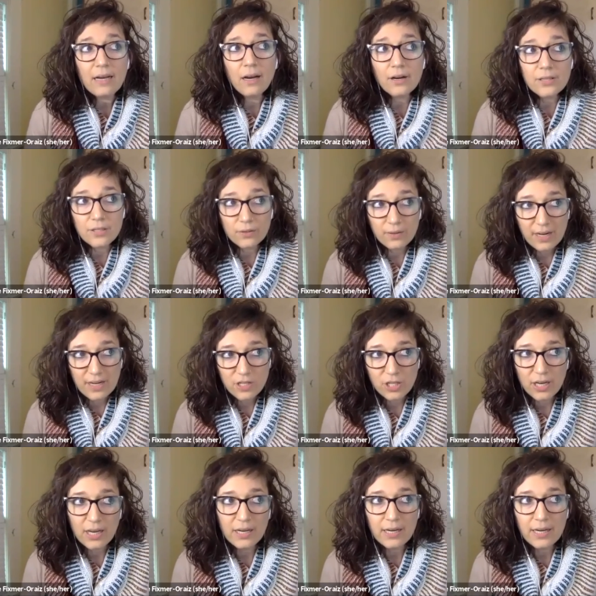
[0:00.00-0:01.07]

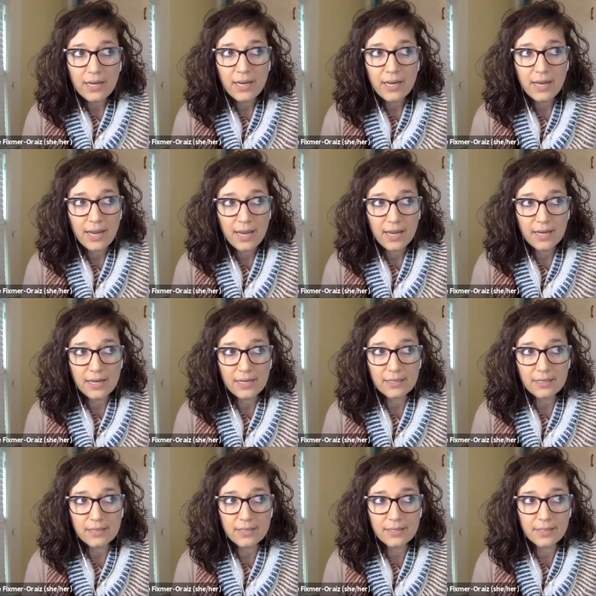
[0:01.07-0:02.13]
incarceration
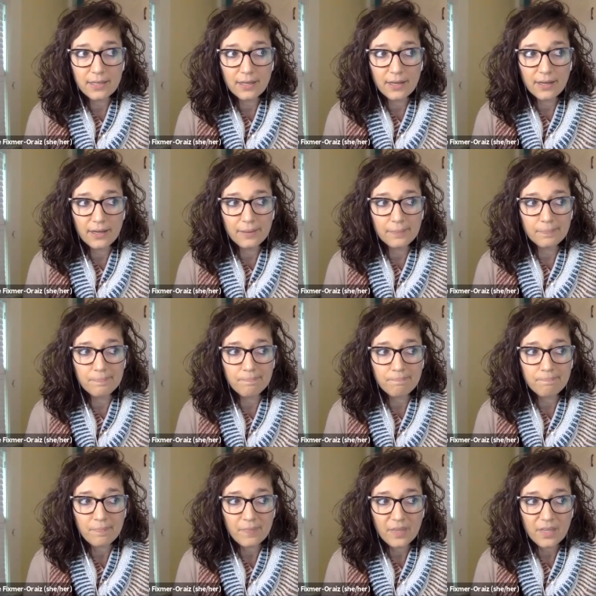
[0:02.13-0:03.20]
and um,